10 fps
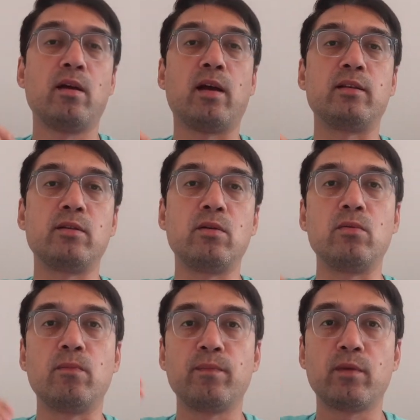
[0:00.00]
And
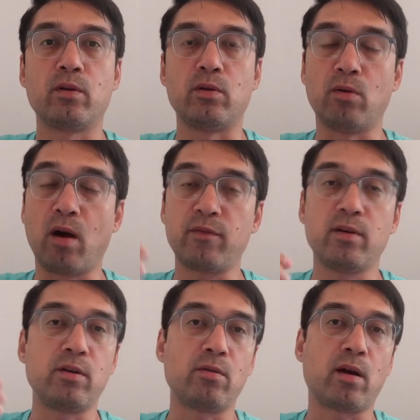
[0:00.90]
so you
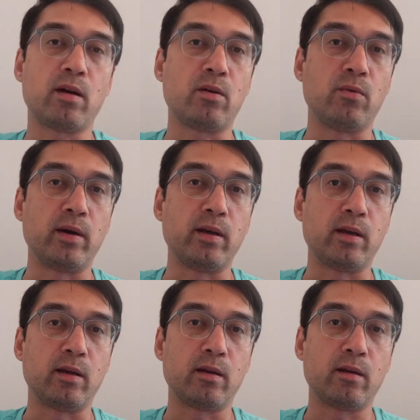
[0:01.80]
often need to hire a very